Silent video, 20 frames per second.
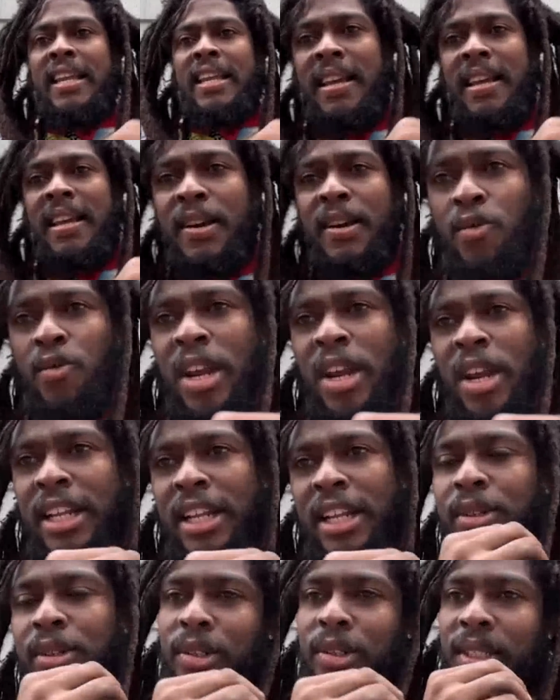And
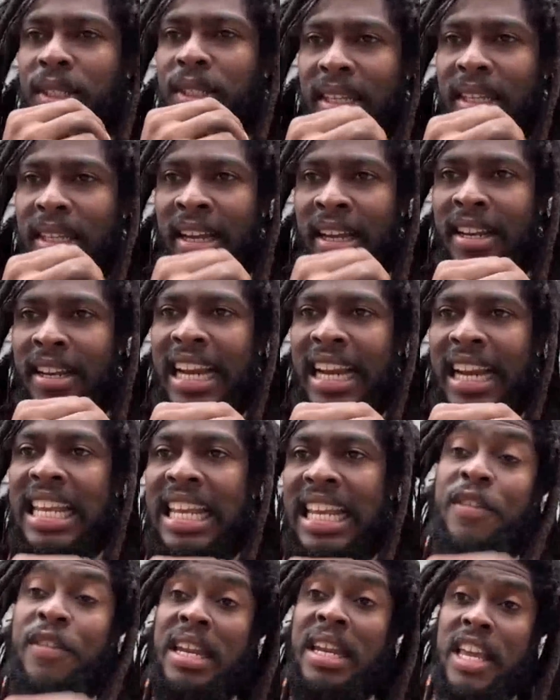we need to understand
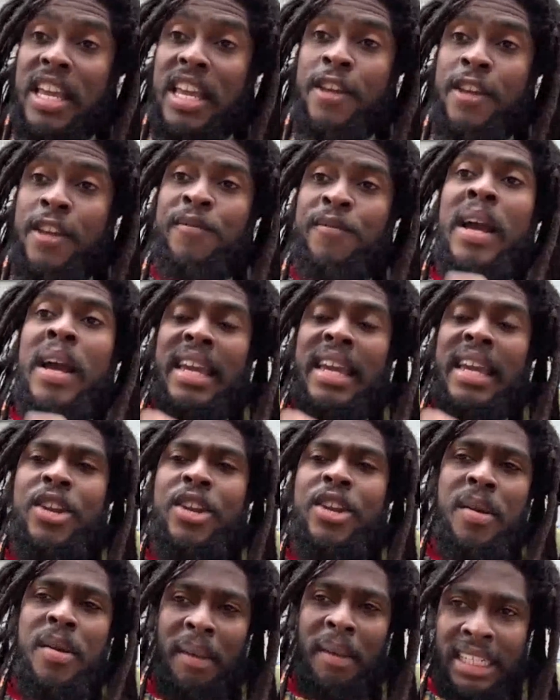that even if,
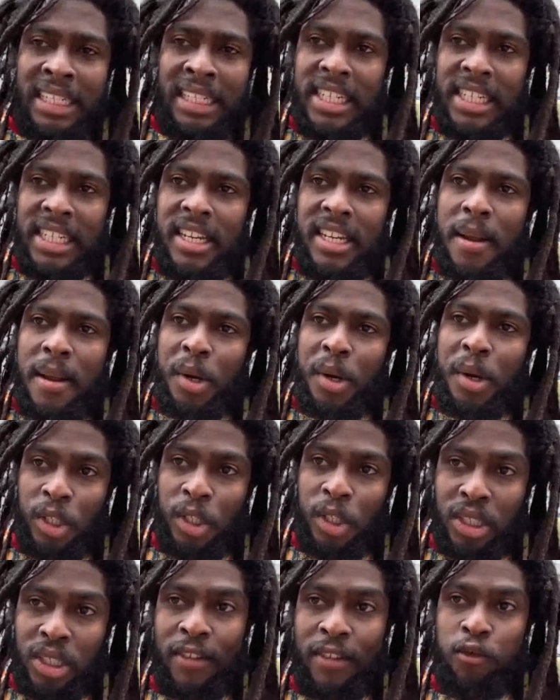can you imagine,
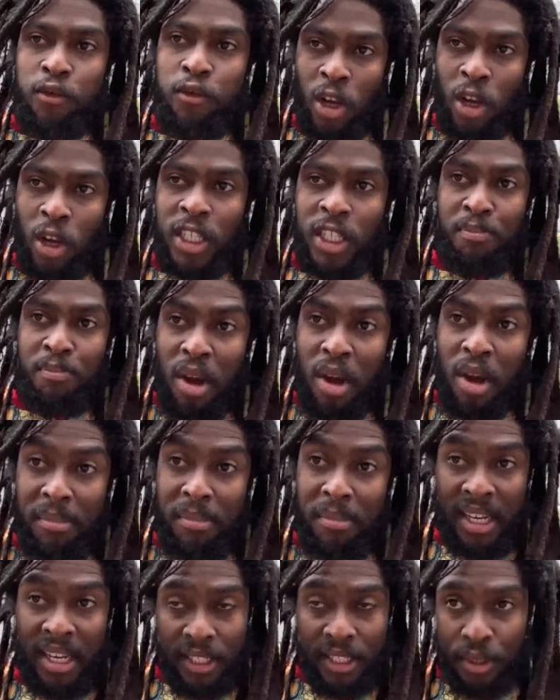Claude Joseph was
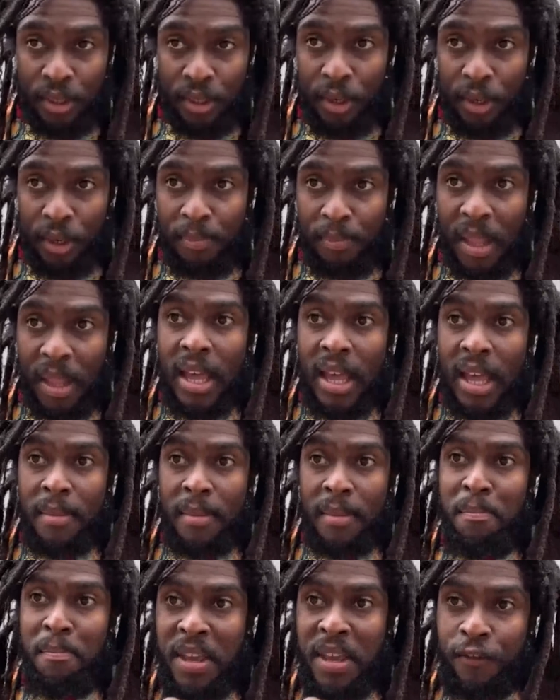prime minister
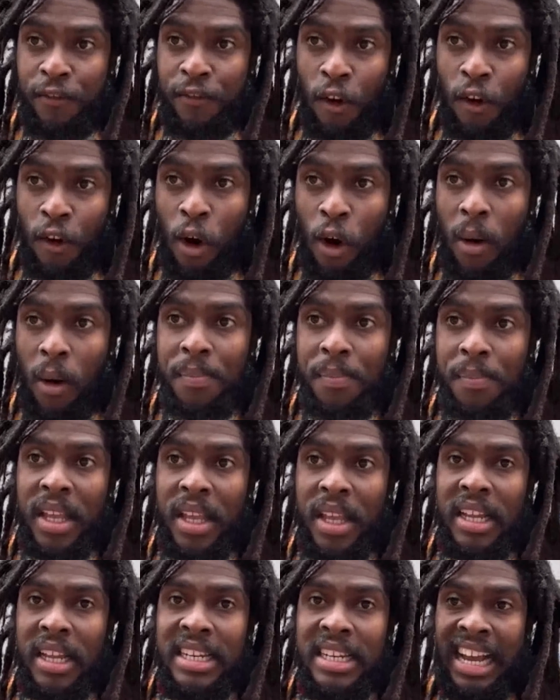before
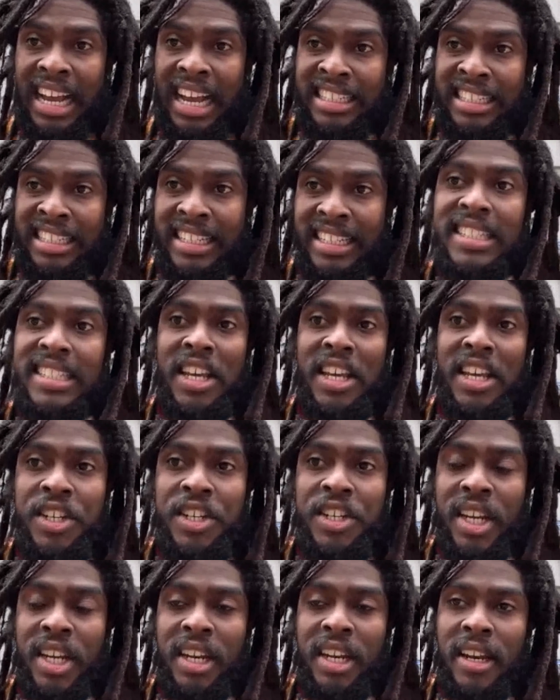the
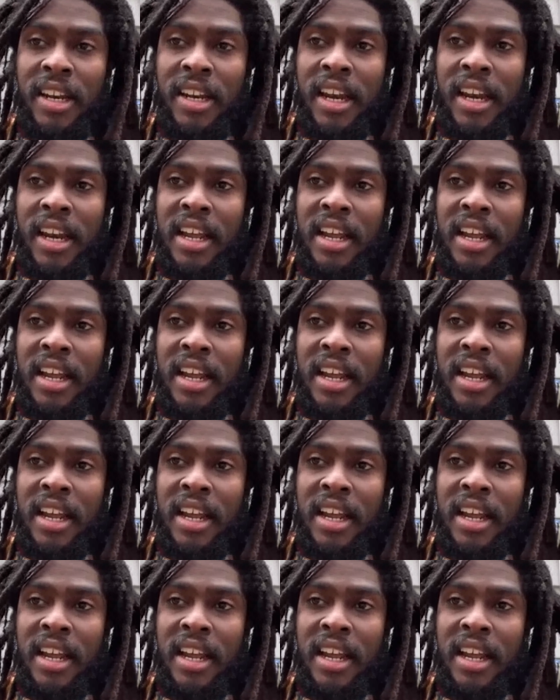assassination,